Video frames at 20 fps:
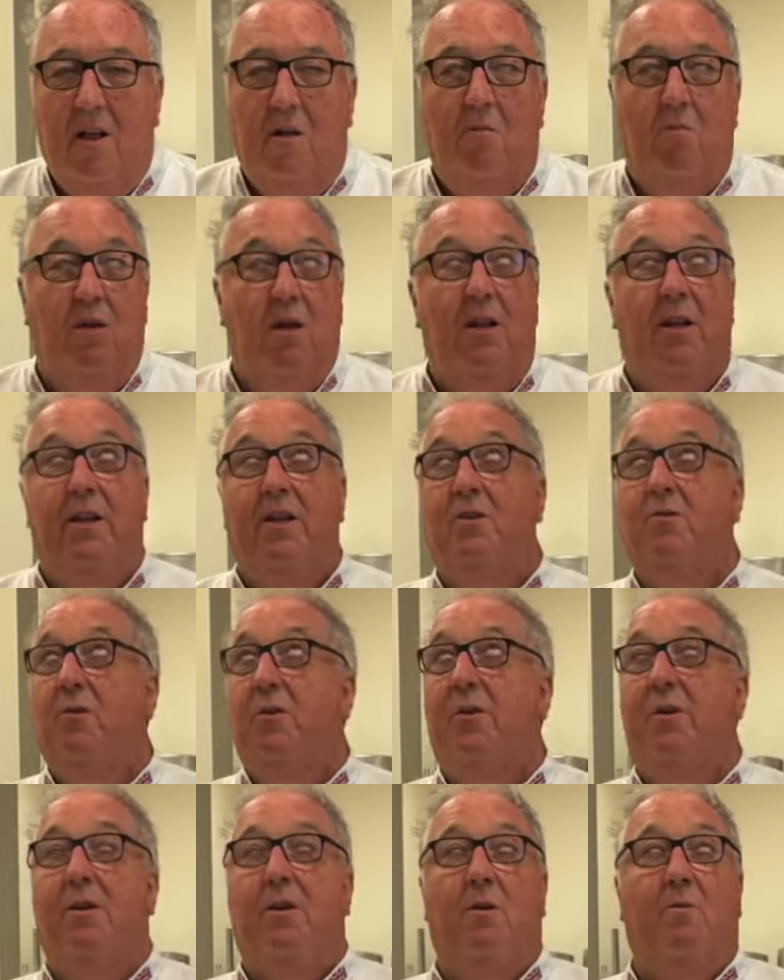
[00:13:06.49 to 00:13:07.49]
Please
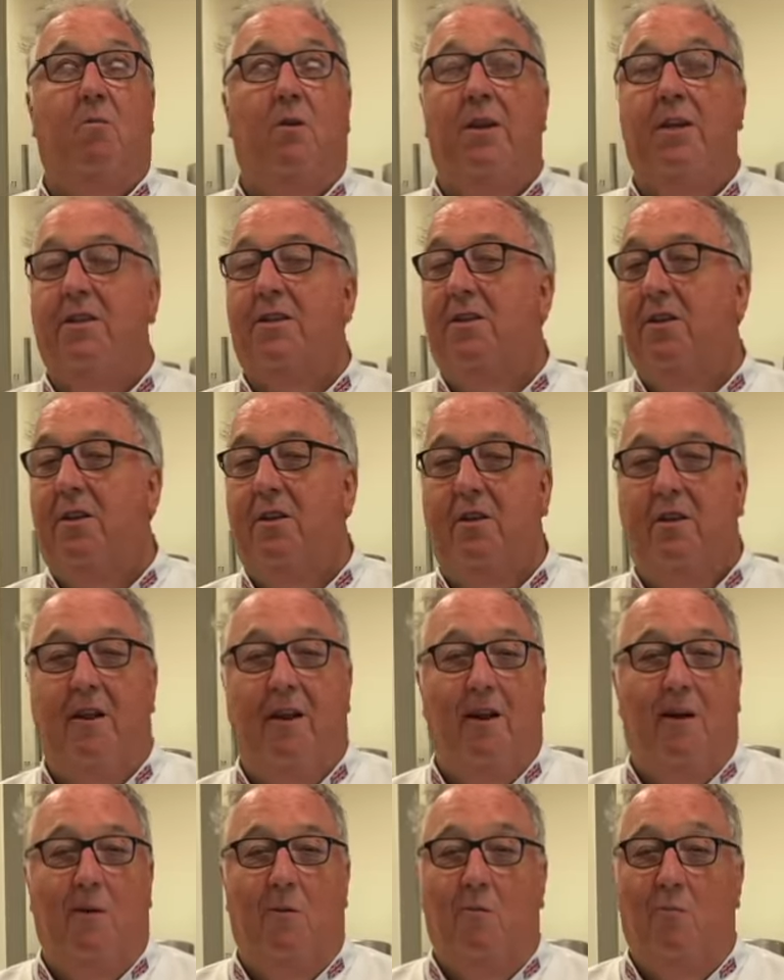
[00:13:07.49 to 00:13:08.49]
work, please turn
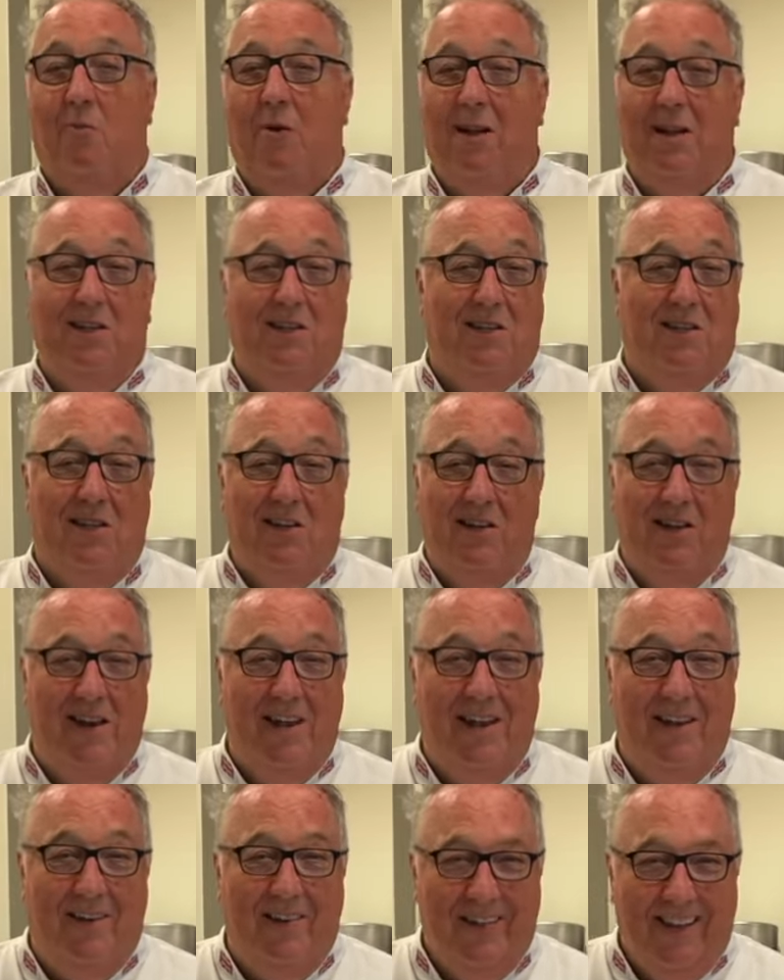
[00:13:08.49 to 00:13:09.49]
out, please turn
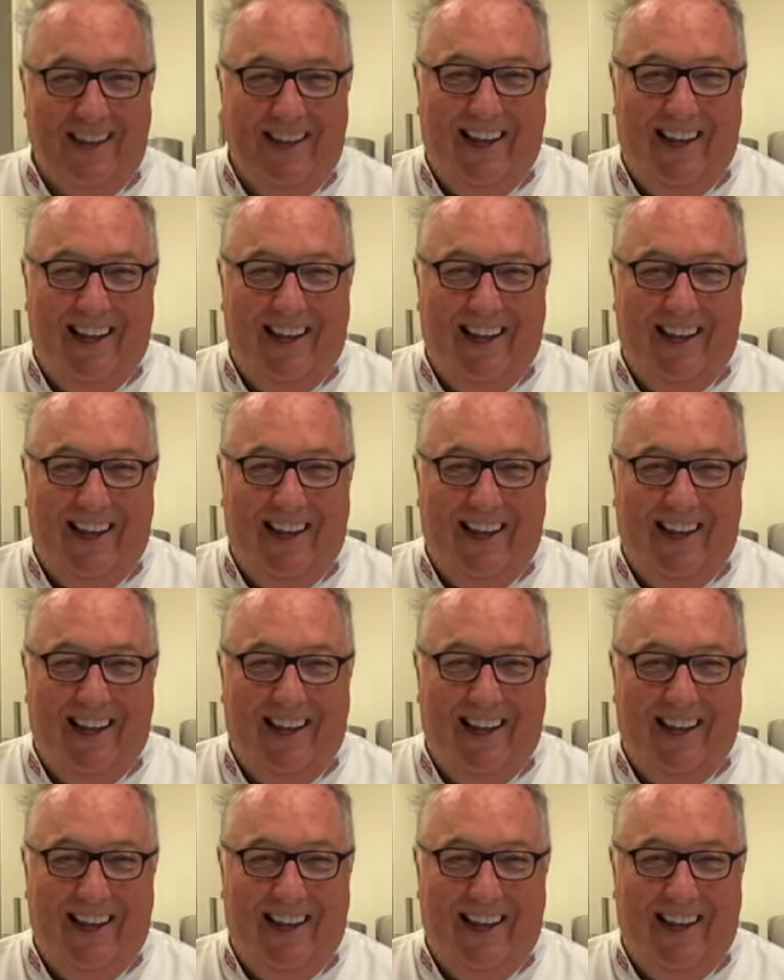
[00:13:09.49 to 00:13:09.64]
out.